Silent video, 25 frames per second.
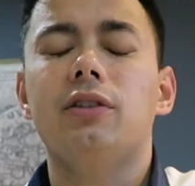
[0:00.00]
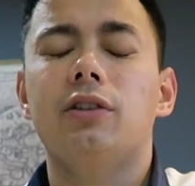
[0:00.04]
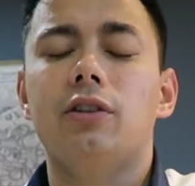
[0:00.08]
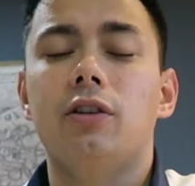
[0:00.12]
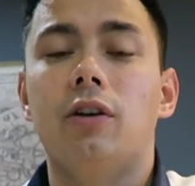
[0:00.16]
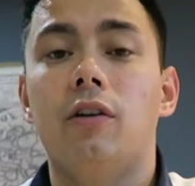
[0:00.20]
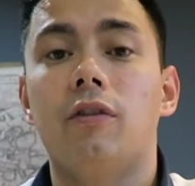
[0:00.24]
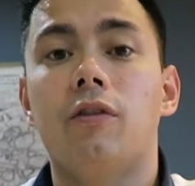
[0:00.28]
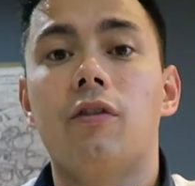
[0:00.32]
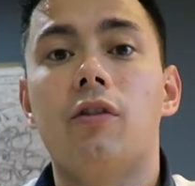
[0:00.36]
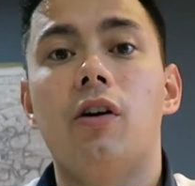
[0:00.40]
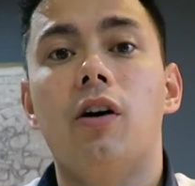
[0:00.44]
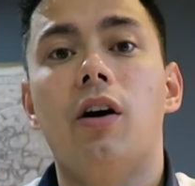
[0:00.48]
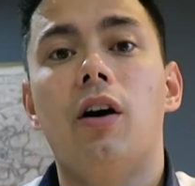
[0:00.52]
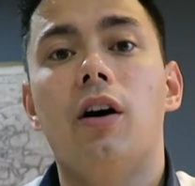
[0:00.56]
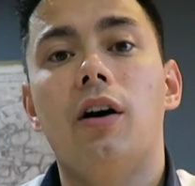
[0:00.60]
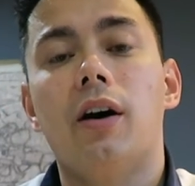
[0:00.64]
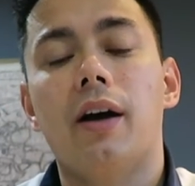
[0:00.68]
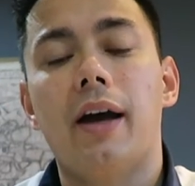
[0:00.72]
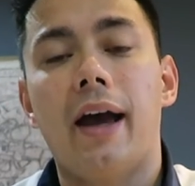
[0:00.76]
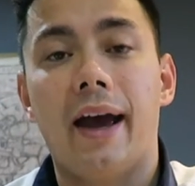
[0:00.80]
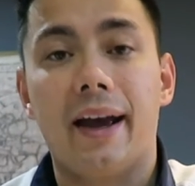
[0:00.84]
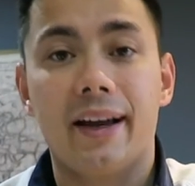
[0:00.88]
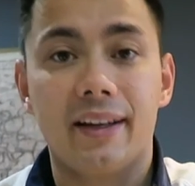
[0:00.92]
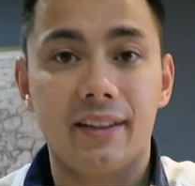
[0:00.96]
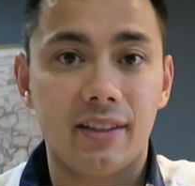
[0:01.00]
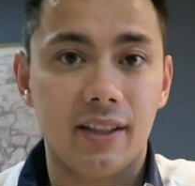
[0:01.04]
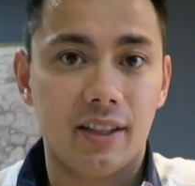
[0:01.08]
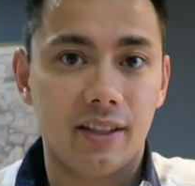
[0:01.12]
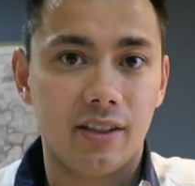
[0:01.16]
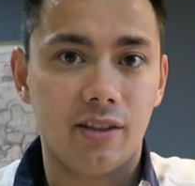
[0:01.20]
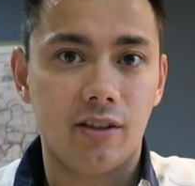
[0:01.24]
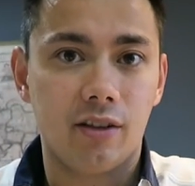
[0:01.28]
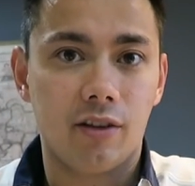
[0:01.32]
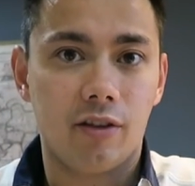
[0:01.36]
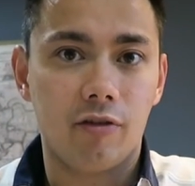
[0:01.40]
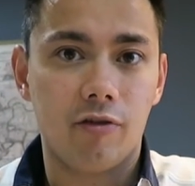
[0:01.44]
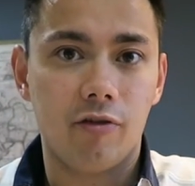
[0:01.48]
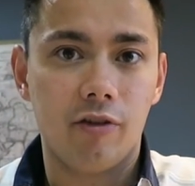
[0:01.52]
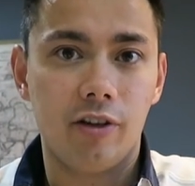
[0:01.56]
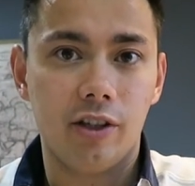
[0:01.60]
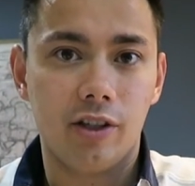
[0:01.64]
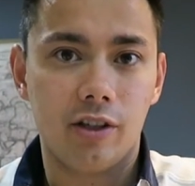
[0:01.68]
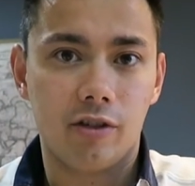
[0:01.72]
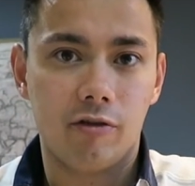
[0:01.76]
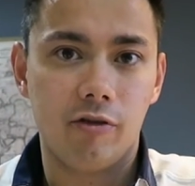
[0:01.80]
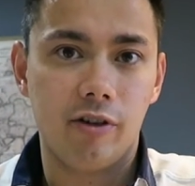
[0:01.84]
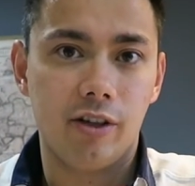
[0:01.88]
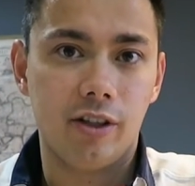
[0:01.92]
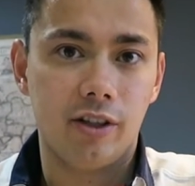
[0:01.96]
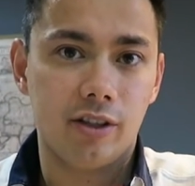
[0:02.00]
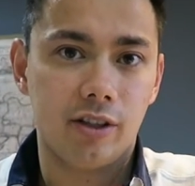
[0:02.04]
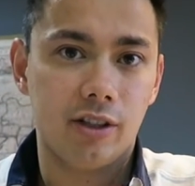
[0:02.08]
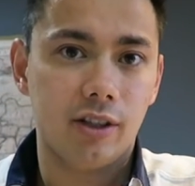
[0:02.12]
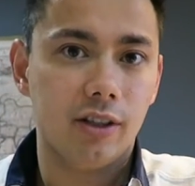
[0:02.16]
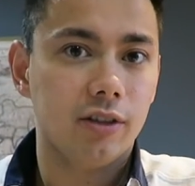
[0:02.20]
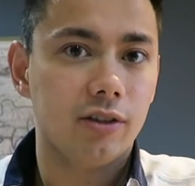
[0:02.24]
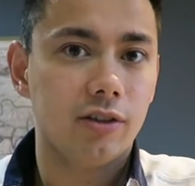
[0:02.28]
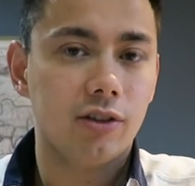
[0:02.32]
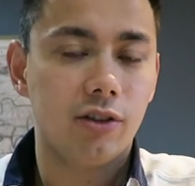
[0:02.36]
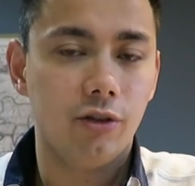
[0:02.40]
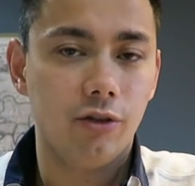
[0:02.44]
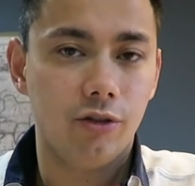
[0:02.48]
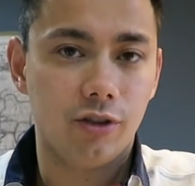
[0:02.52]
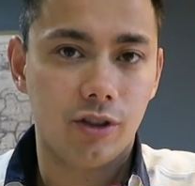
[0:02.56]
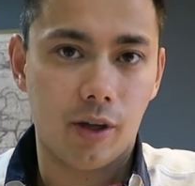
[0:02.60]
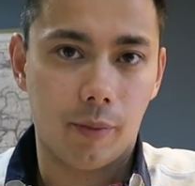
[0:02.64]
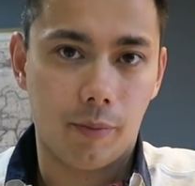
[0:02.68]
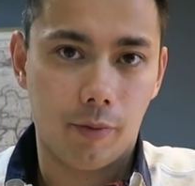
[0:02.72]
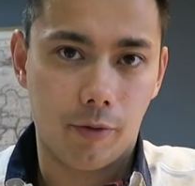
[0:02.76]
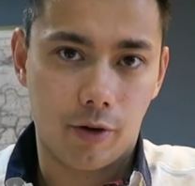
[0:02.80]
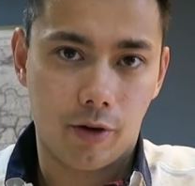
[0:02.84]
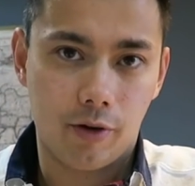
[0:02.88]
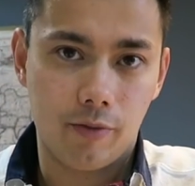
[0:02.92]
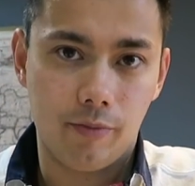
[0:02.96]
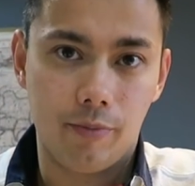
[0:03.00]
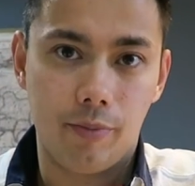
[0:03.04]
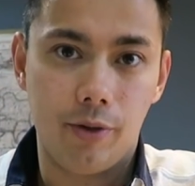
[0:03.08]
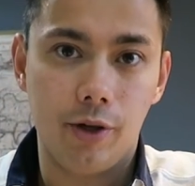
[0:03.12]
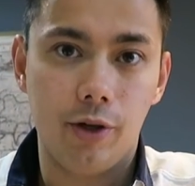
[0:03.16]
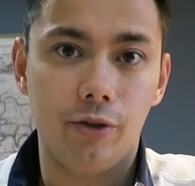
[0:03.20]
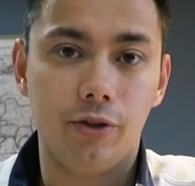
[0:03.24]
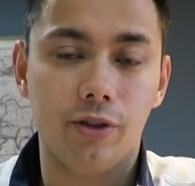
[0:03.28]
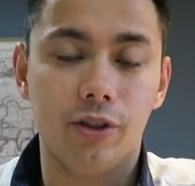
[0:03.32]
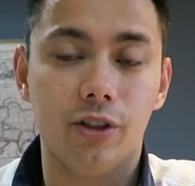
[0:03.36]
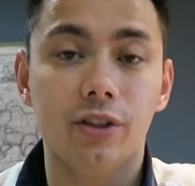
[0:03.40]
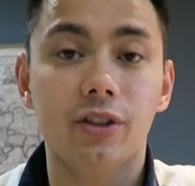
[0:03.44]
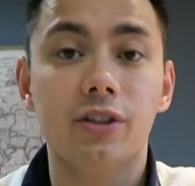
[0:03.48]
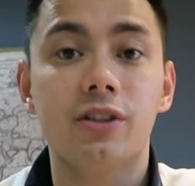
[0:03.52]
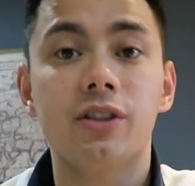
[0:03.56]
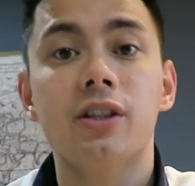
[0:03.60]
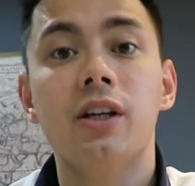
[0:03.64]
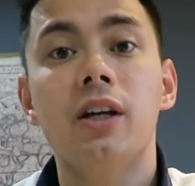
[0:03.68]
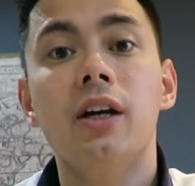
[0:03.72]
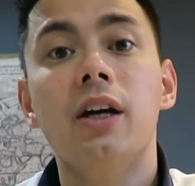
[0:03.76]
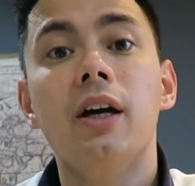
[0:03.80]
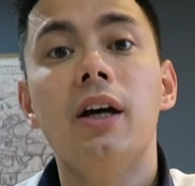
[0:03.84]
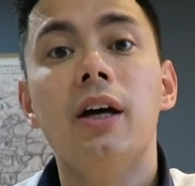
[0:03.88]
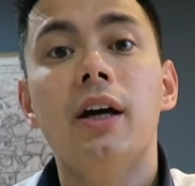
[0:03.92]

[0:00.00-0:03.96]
So I've got access to three screens and two separate computers.